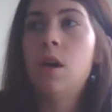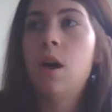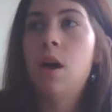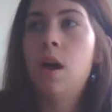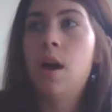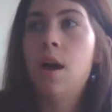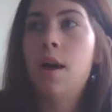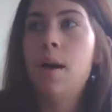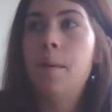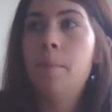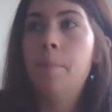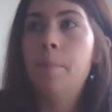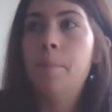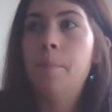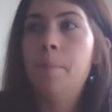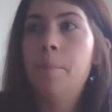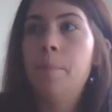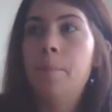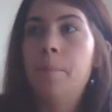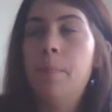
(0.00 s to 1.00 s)
Um
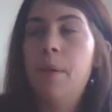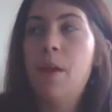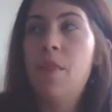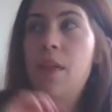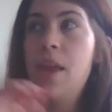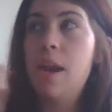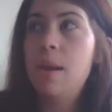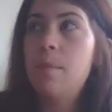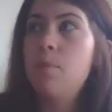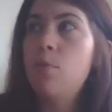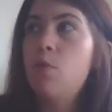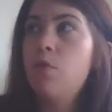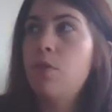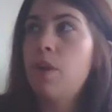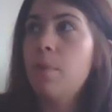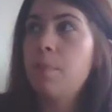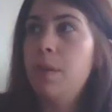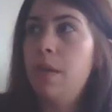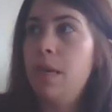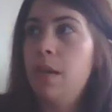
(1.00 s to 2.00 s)
and then I moved
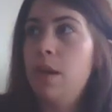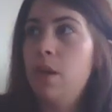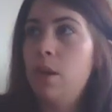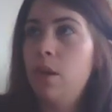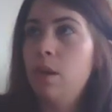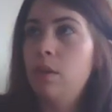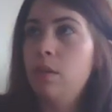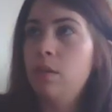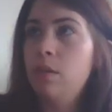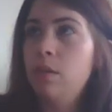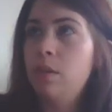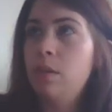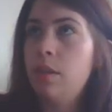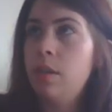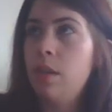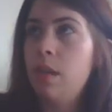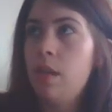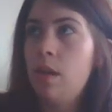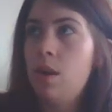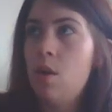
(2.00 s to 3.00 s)
up here
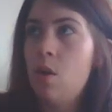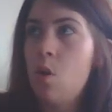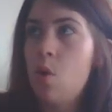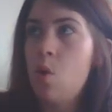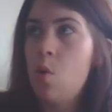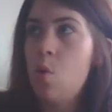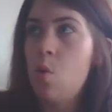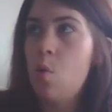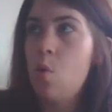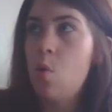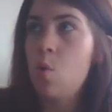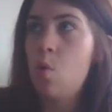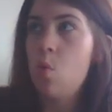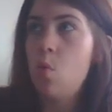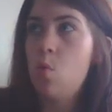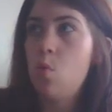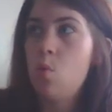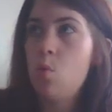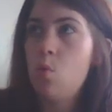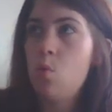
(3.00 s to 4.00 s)
in
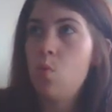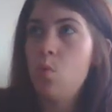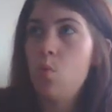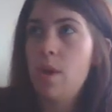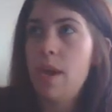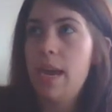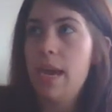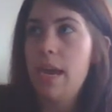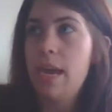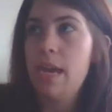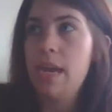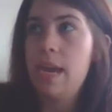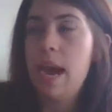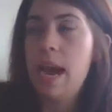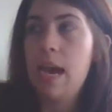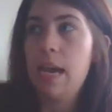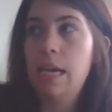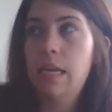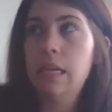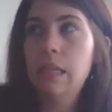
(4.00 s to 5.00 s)
08,
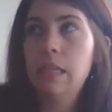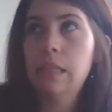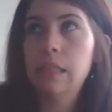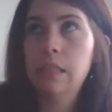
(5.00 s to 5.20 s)
9,